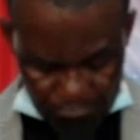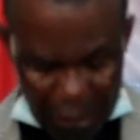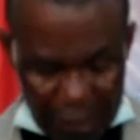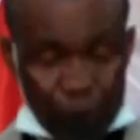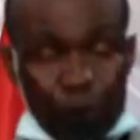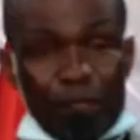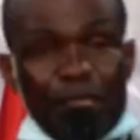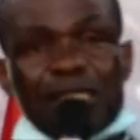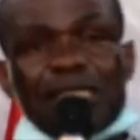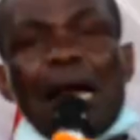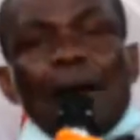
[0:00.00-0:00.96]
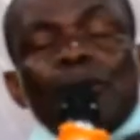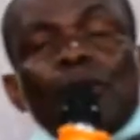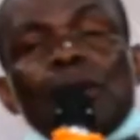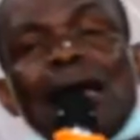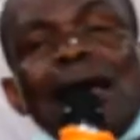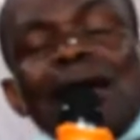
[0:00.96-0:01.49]
you are a true disciple
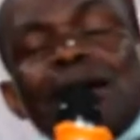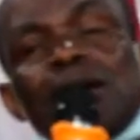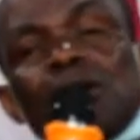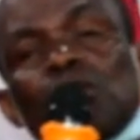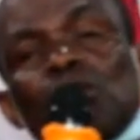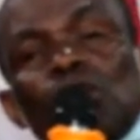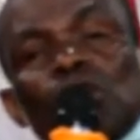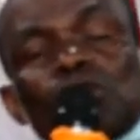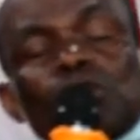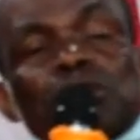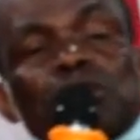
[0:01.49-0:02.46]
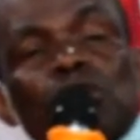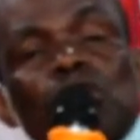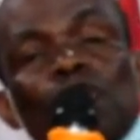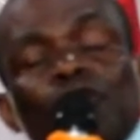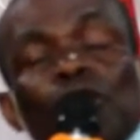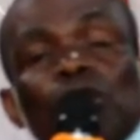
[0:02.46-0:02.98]
like those
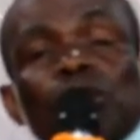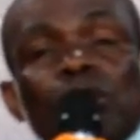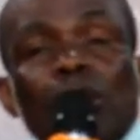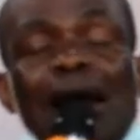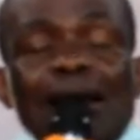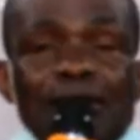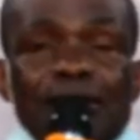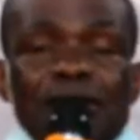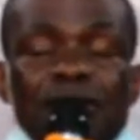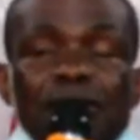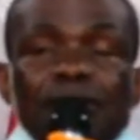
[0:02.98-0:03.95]
who followed Christ,